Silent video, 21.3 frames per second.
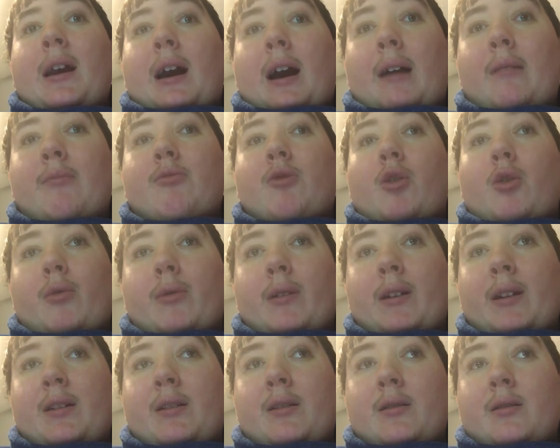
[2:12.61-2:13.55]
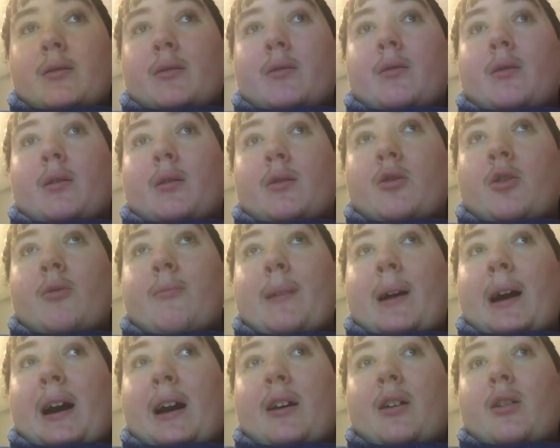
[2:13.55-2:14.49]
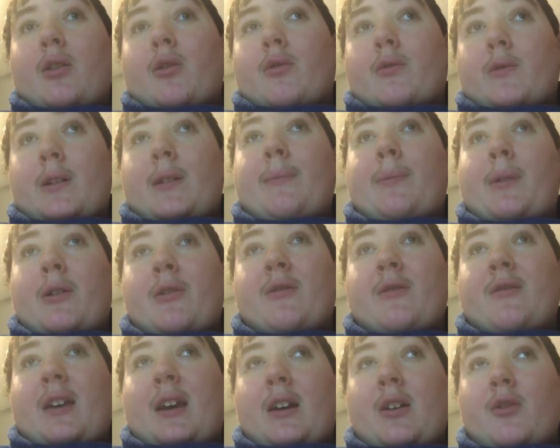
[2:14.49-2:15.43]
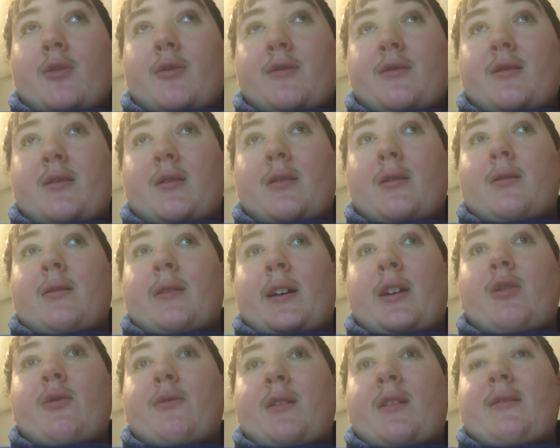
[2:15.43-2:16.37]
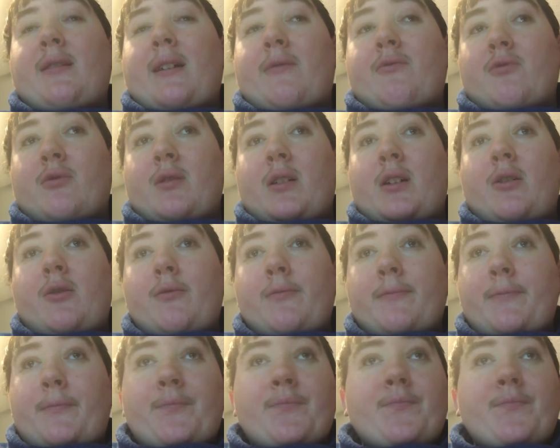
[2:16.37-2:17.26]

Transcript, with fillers: I'm going to my grandparents' house later this afternoon.